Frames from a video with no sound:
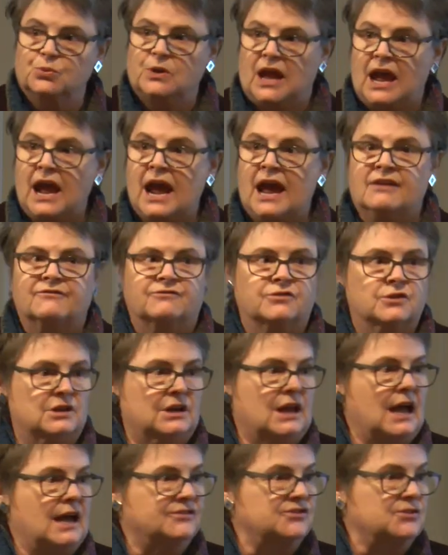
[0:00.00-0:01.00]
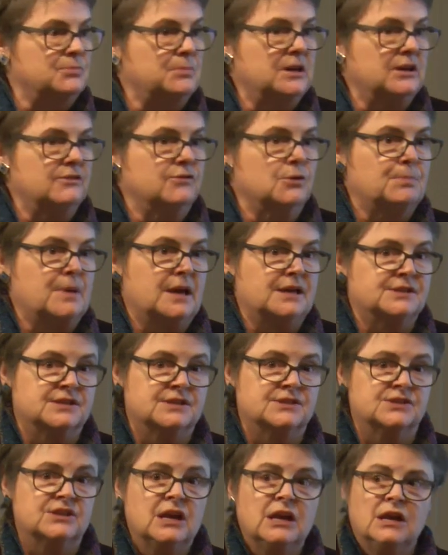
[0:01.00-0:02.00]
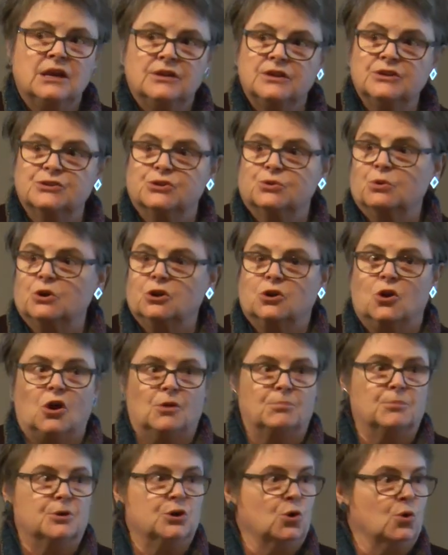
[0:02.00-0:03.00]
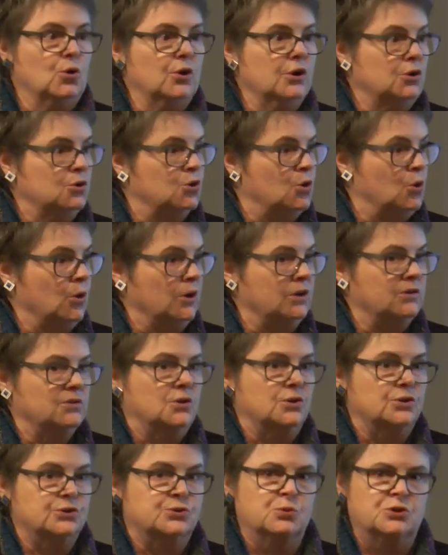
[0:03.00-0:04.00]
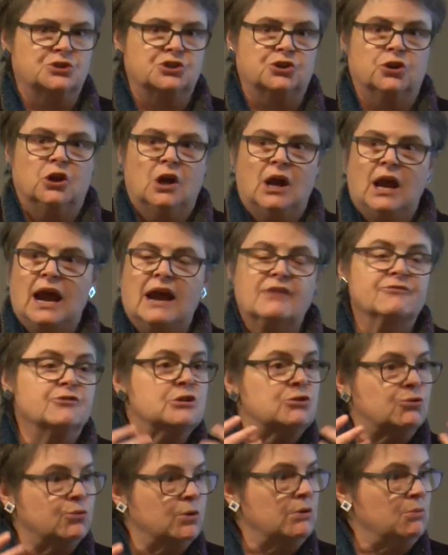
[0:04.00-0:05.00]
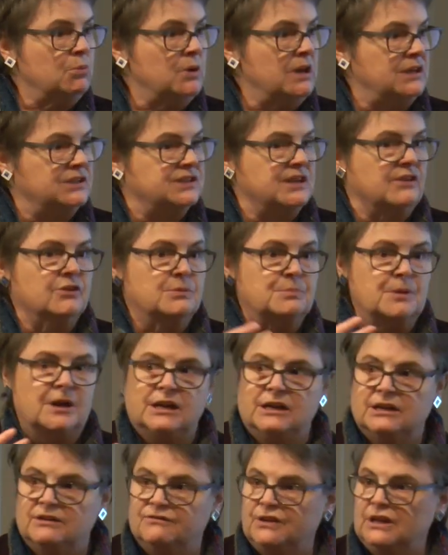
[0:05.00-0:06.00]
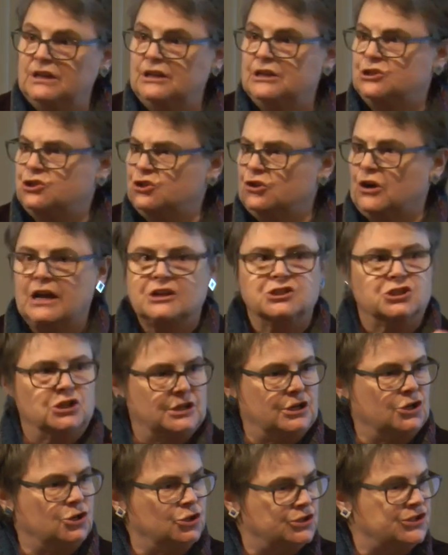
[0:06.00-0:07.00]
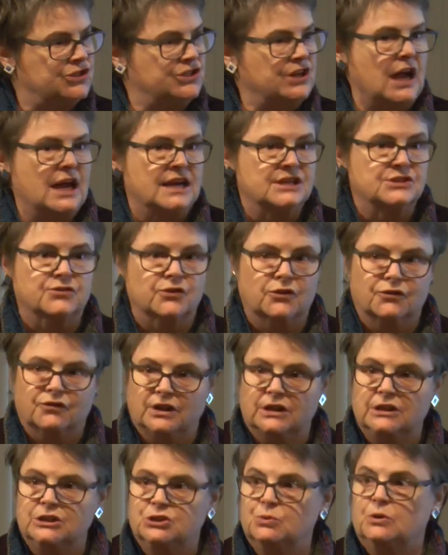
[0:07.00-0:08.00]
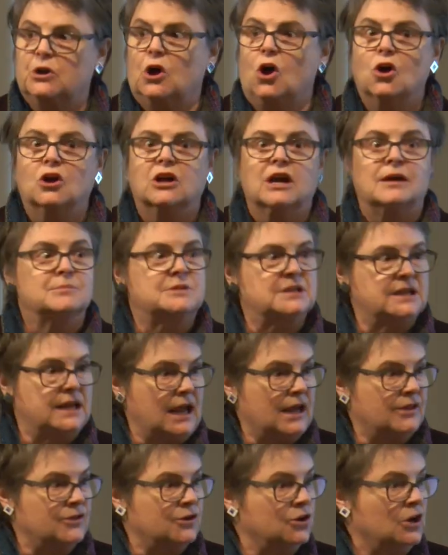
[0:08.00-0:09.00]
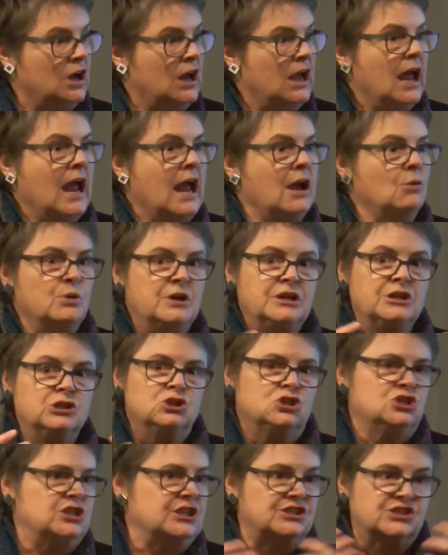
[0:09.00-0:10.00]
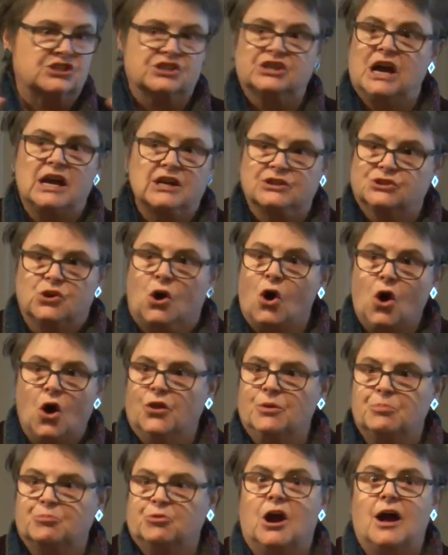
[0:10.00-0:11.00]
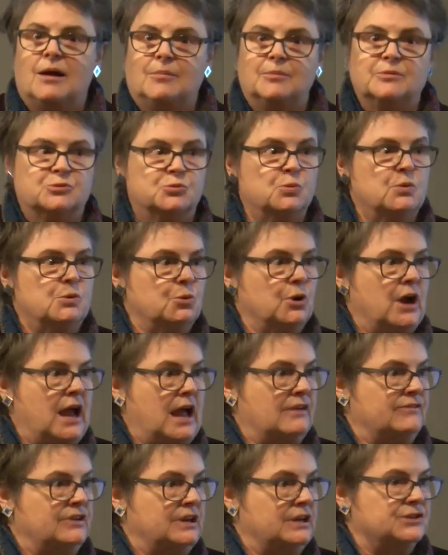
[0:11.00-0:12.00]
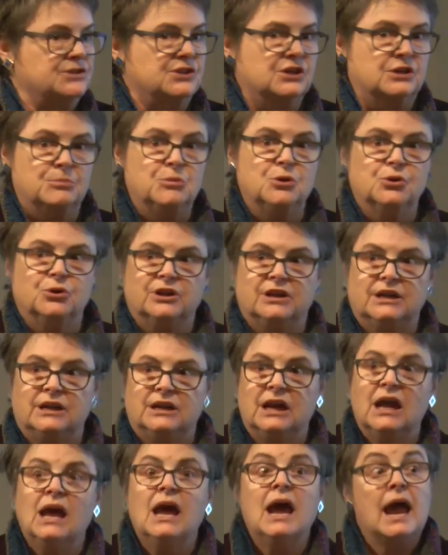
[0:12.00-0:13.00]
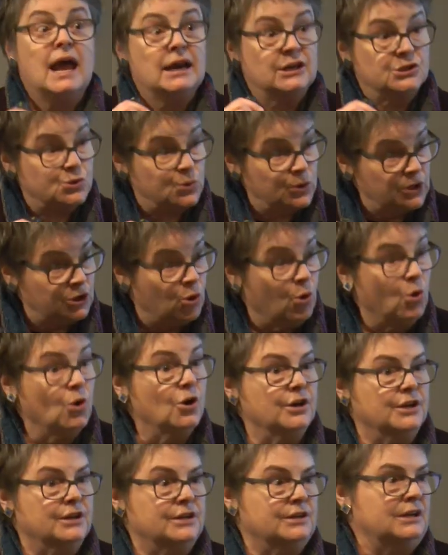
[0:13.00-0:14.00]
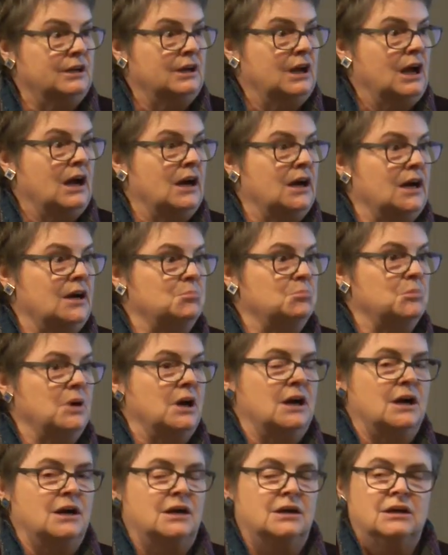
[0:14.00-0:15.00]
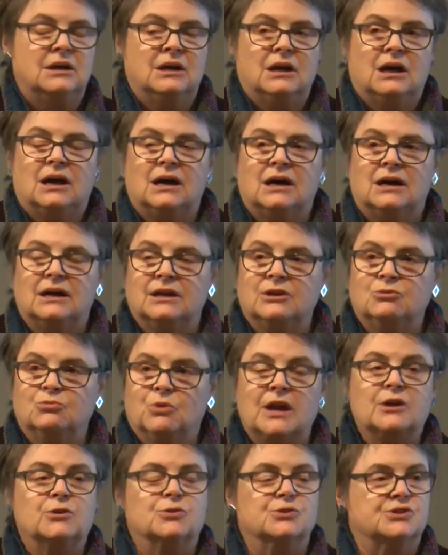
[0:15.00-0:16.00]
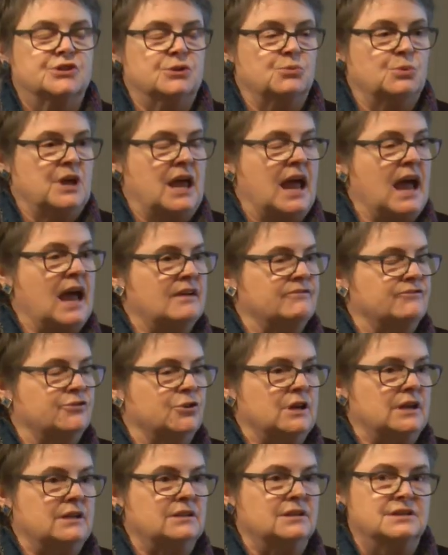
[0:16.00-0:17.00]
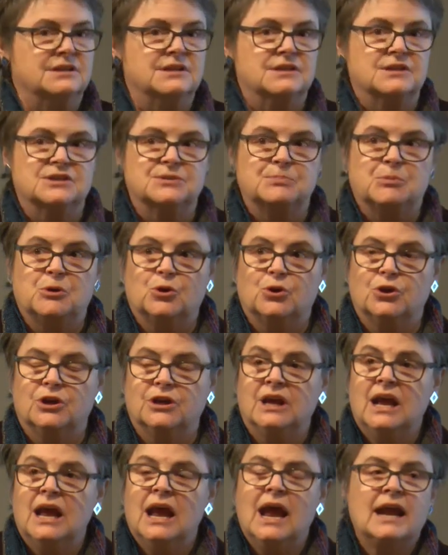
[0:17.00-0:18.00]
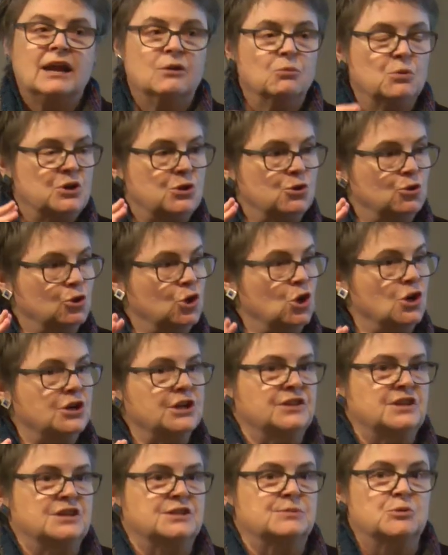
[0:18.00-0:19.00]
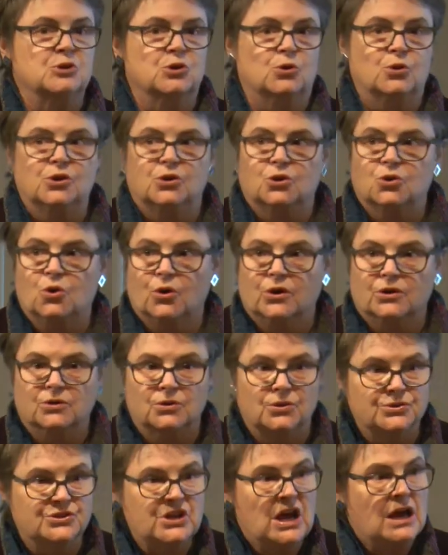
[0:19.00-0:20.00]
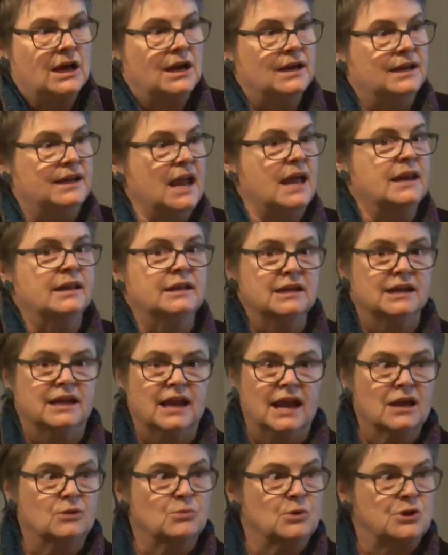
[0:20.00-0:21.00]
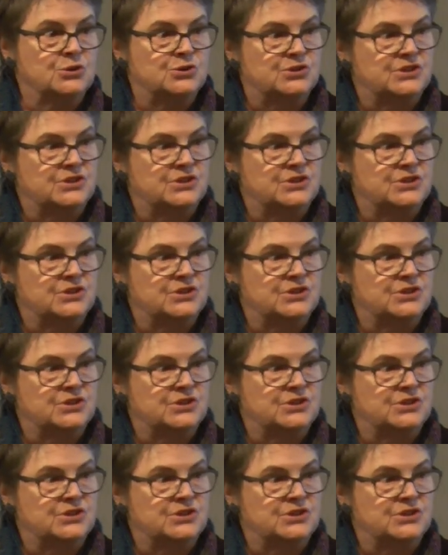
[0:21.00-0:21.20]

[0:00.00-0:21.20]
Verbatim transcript: we have for the lives of medieval peasants. These are what are called manorial court rolls, which are every three weeks, everybody in a village, or actually a good size for a village, we'd all come together and we discuss all the problems we were having as a community. And it's recorded um, uh, uh, in records that we have for England in this period. And then when you look at these manorial court rolls, again and again, what you